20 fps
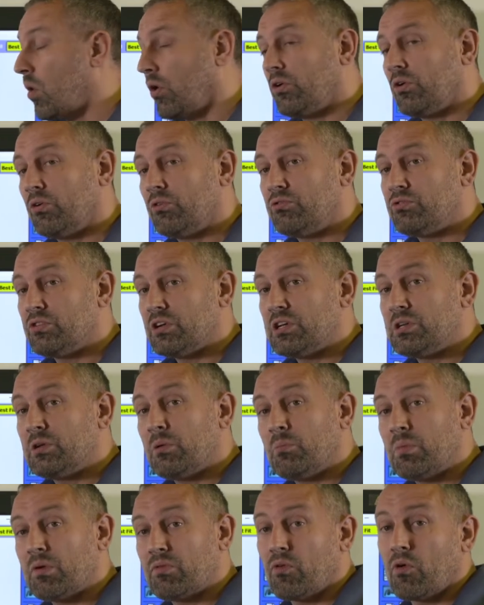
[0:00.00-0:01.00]
100
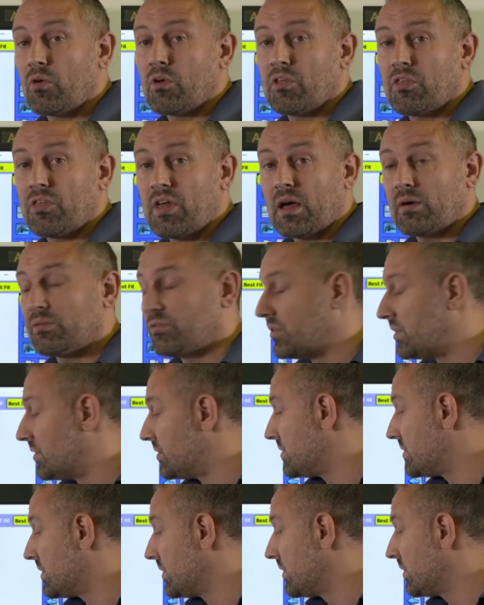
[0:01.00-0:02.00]
before
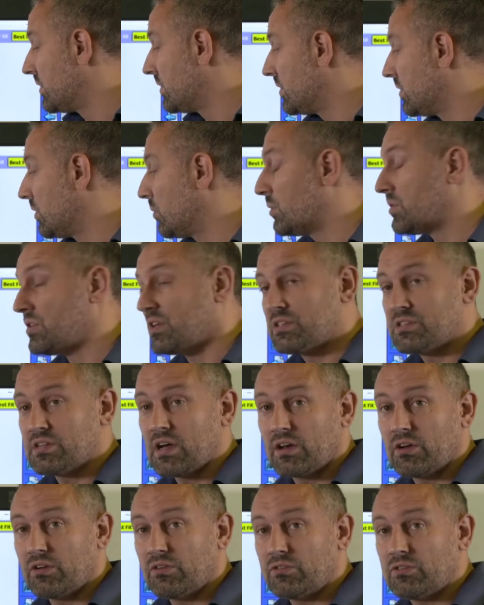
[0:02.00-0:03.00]
1,000, which is
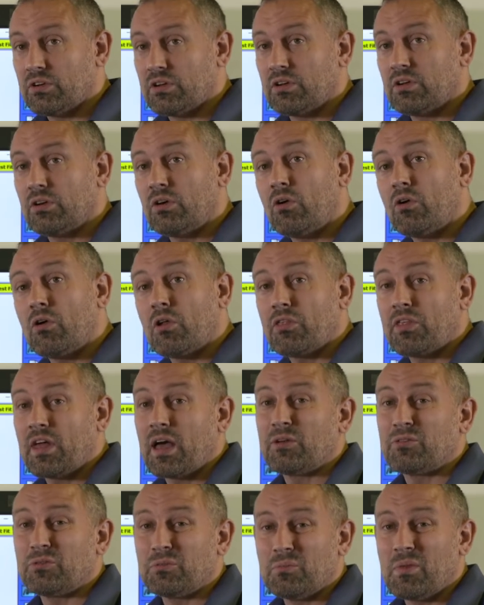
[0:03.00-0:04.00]
900, or
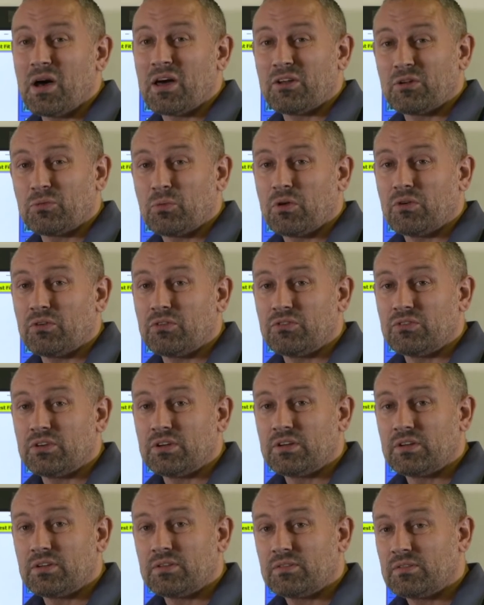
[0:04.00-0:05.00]
1,000 minus
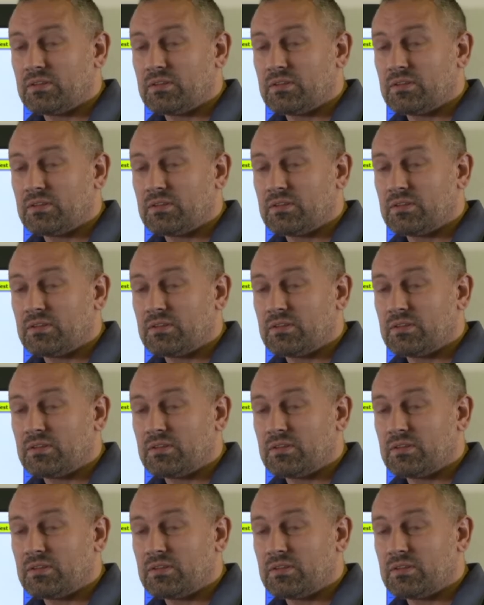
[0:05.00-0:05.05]
100.